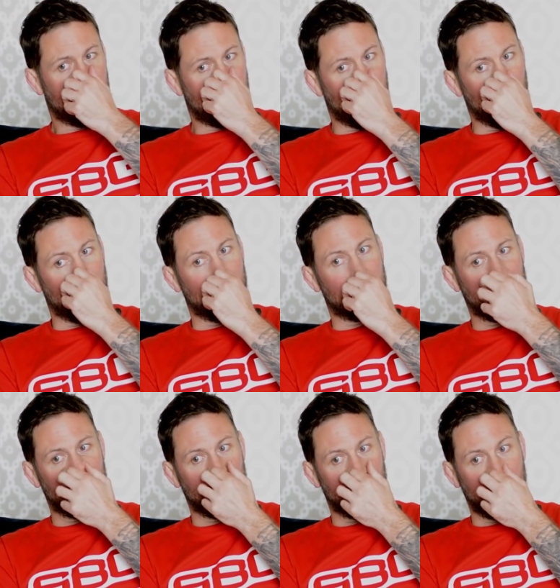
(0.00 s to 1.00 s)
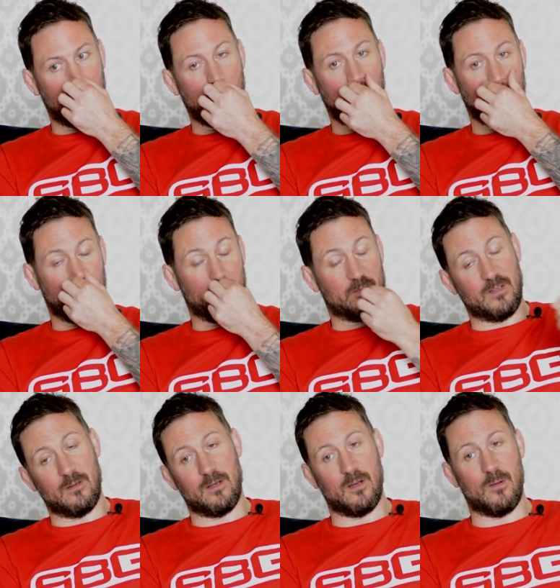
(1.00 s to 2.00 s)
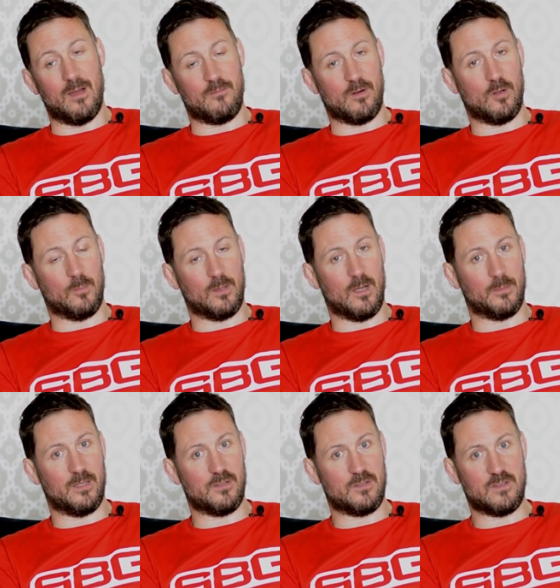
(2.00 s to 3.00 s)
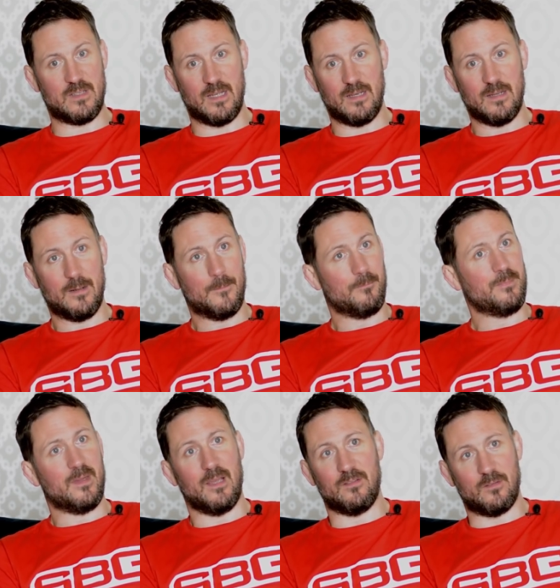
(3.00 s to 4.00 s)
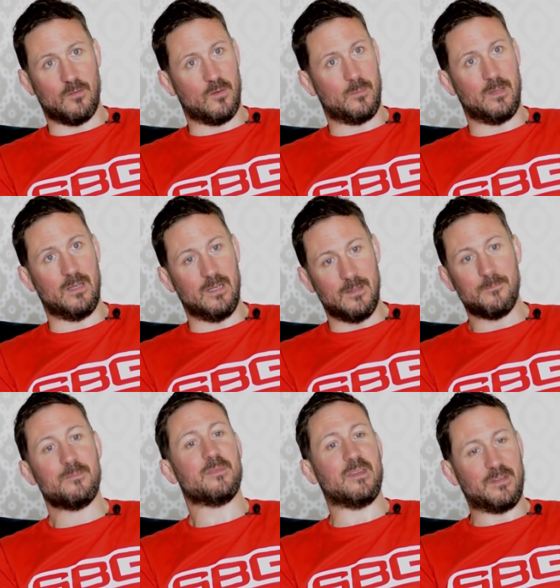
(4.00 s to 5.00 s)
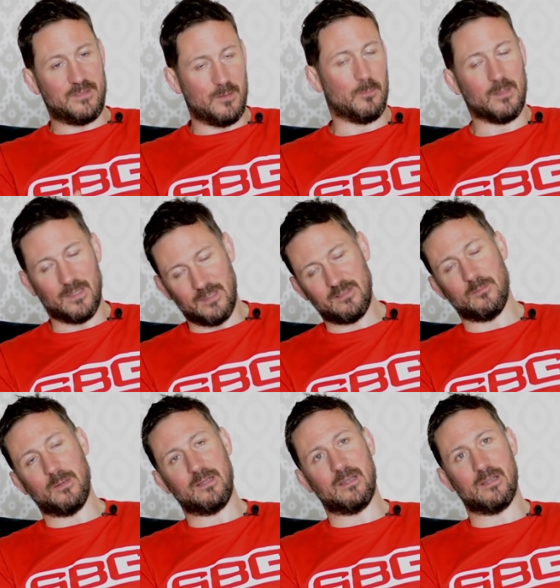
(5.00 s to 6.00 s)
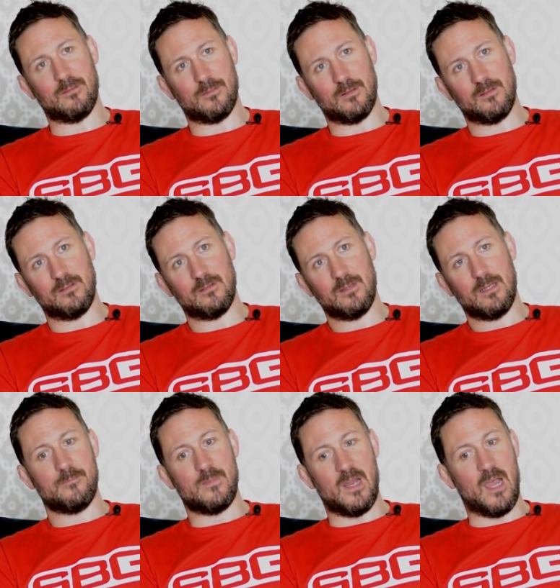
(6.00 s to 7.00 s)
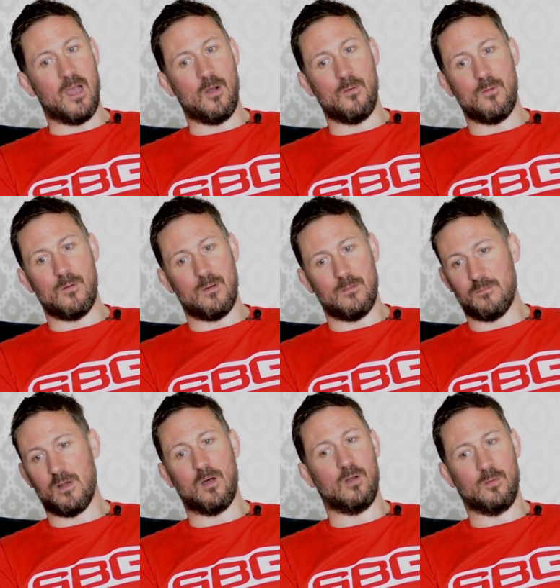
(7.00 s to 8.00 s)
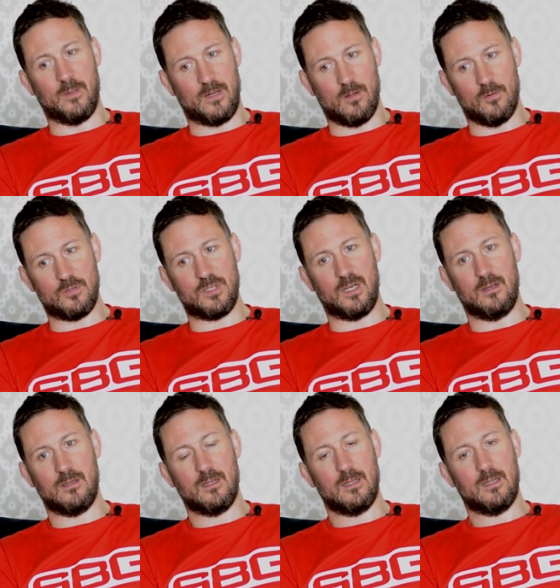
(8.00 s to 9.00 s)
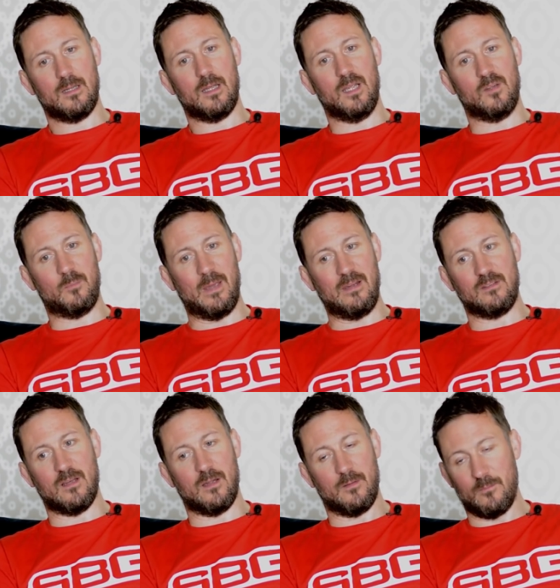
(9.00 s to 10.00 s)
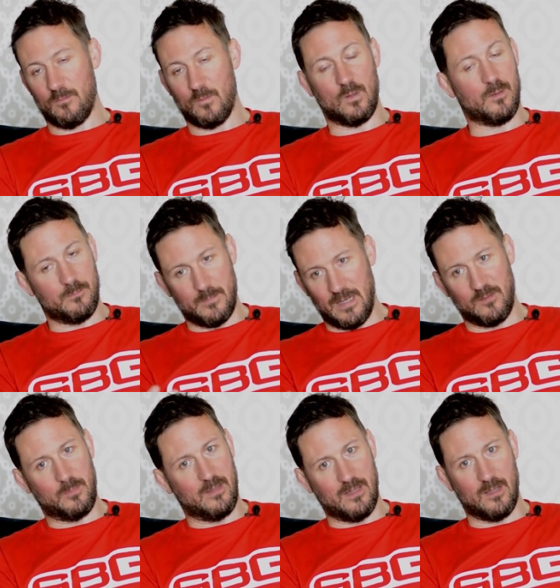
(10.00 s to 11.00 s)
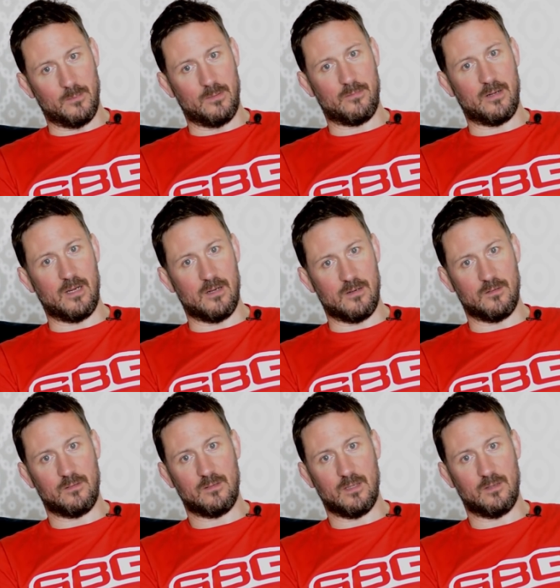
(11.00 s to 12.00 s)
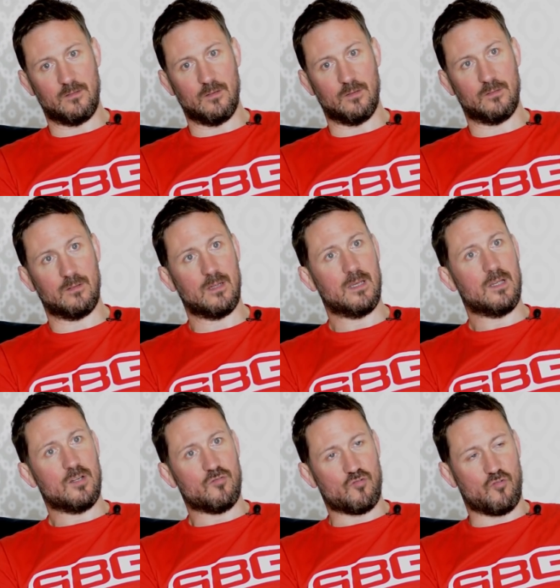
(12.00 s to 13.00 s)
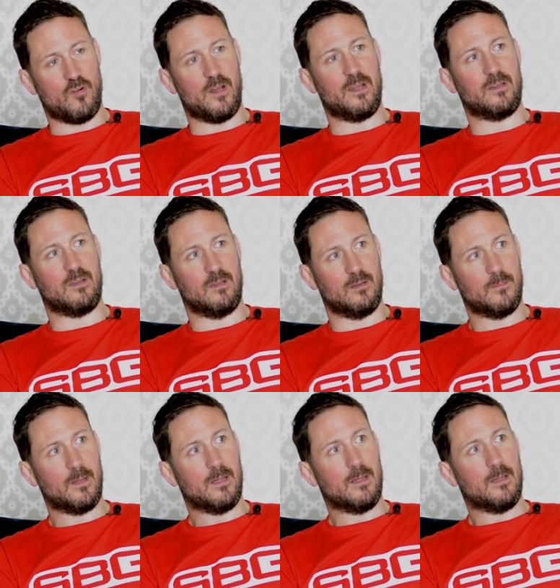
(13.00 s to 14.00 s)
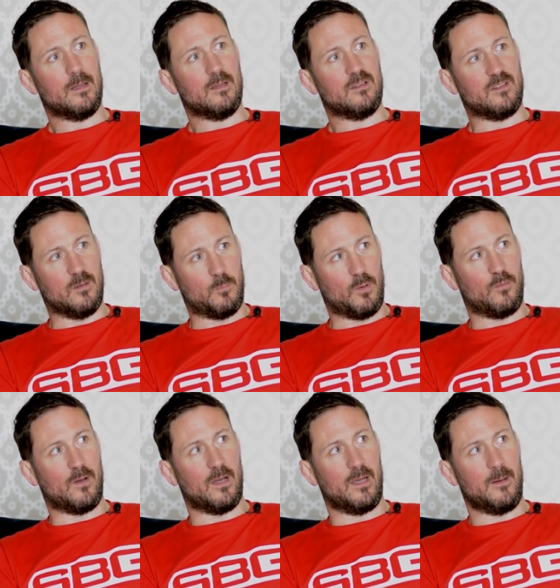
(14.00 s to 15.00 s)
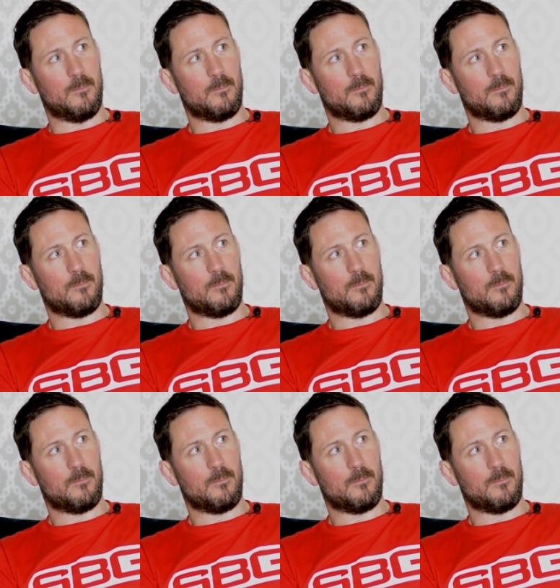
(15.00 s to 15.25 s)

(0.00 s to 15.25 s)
they will instinctively know, and they'll certainly know after a couple of competitions, that it's going to be the simple things that make the difference. Now, all my coaching is based on what Matt has been telling me for years. It's just trying to simplify,